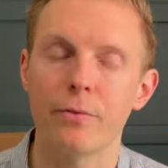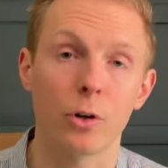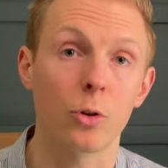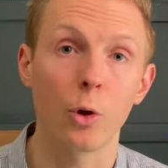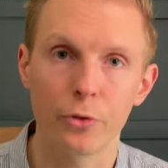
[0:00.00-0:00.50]
or
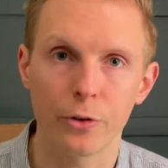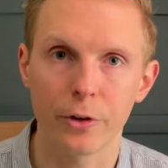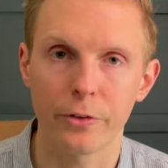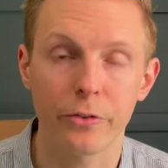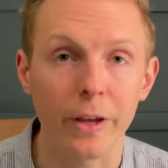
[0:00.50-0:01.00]
closer
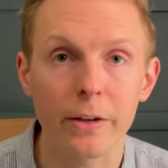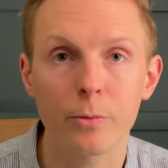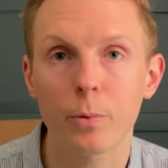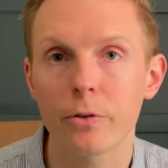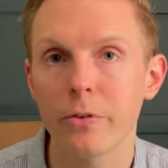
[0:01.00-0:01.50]
to
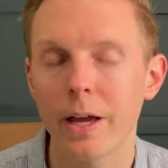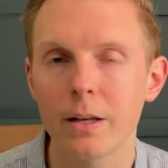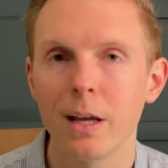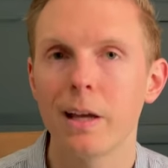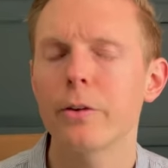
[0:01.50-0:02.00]
6%,
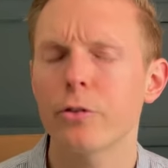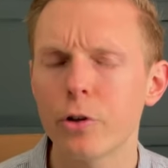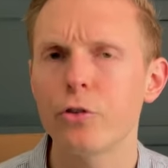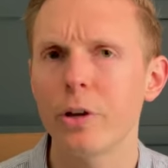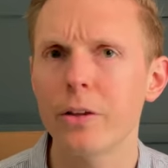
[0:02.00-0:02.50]
there's a
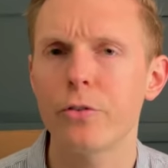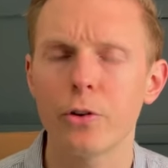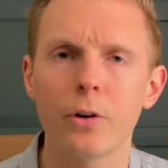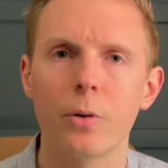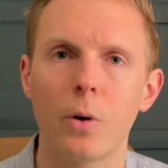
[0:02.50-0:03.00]
good chance
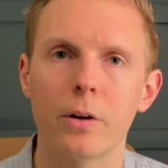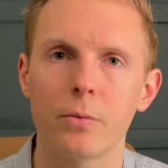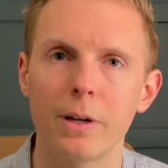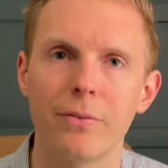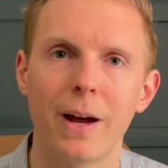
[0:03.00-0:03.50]
you're gonna wanna
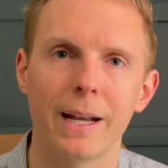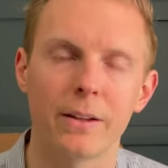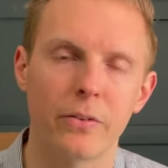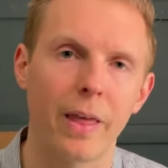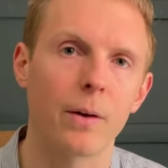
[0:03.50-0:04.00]

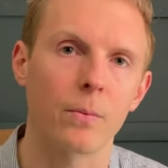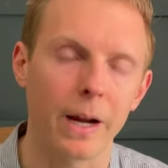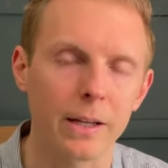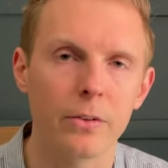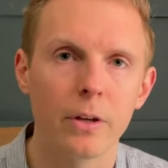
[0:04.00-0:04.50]
refinance that
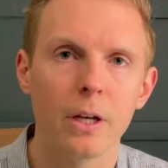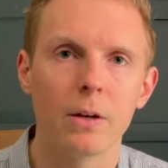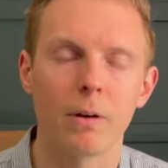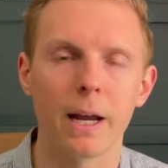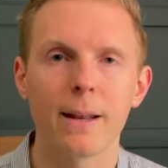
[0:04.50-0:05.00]
rate,
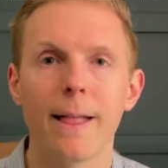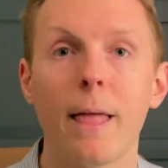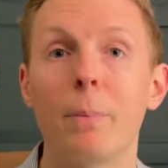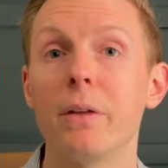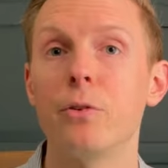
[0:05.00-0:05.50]
right?
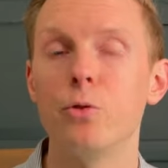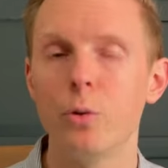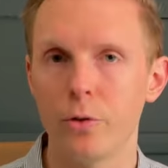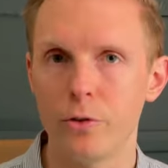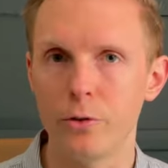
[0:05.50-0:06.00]
But if you
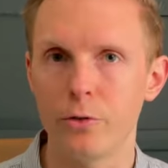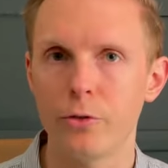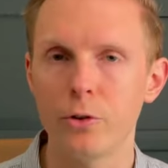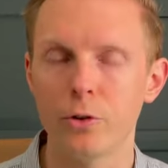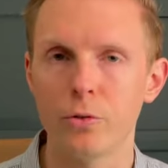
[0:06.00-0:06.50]
do it too
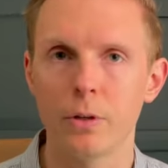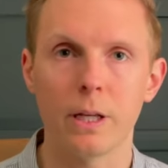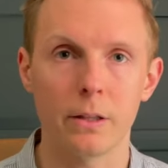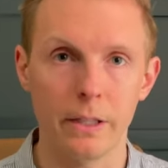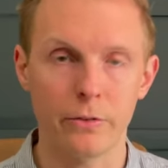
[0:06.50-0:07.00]
soon,
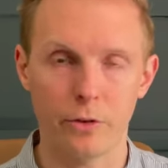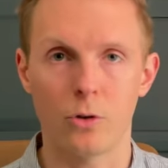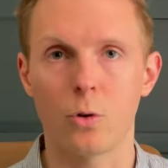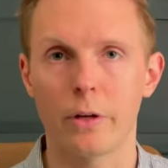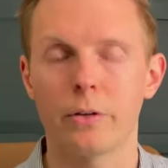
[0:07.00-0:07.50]
at least
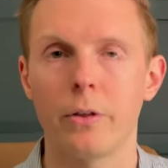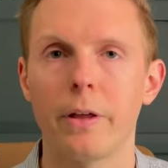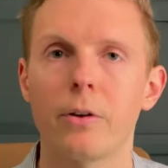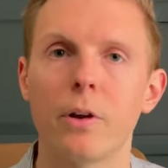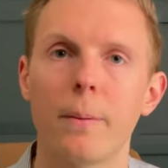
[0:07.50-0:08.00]
according to
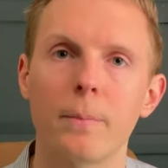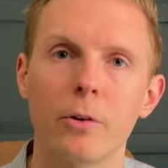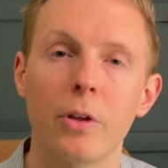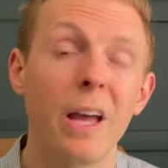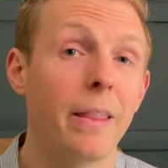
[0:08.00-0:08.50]
their
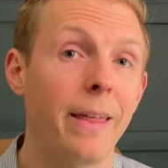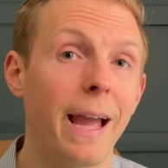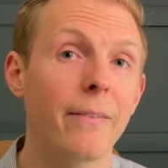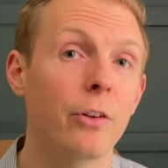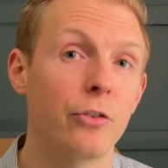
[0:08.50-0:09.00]
numbers, they
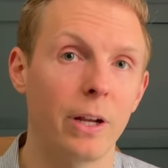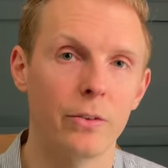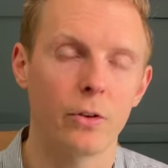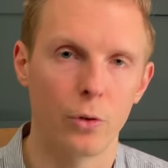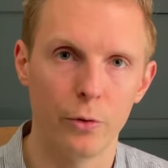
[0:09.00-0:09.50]
have the
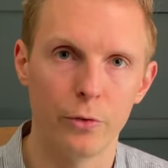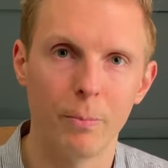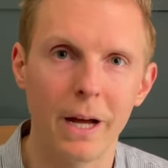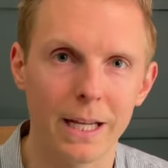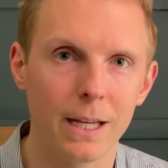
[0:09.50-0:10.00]
chance to lose
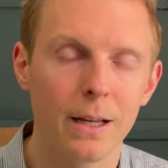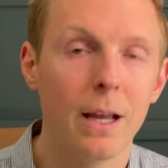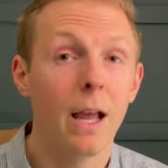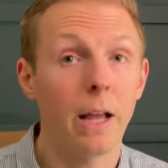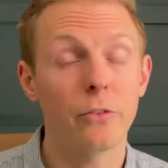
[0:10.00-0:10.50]
money.
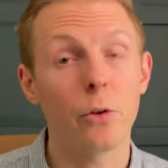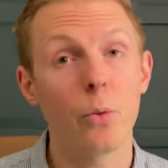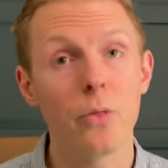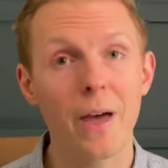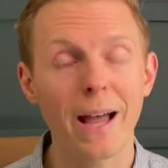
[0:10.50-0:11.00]
And so
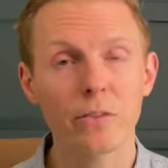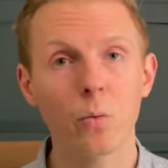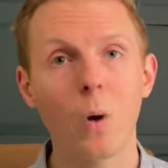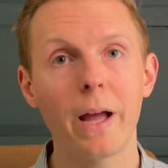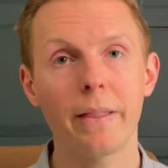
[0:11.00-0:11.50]
that's
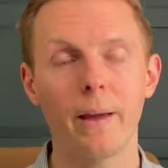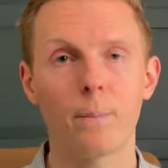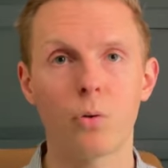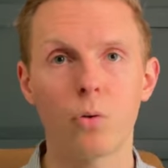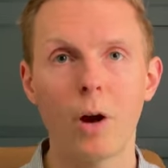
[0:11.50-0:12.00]
why they
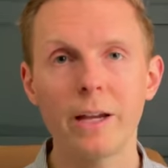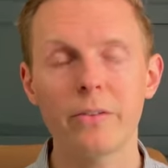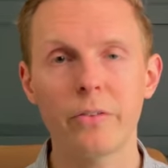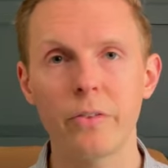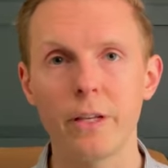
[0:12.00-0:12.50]

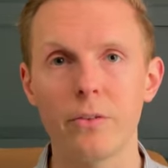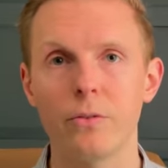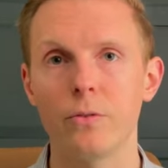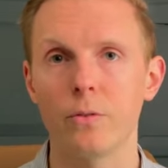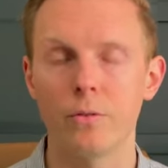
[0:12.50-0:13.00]
price
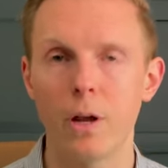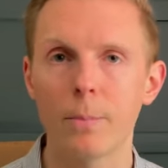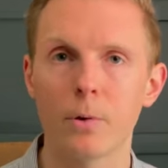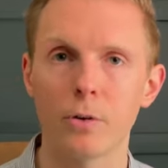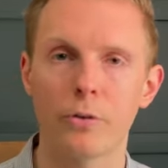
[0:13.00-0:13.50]
these numbers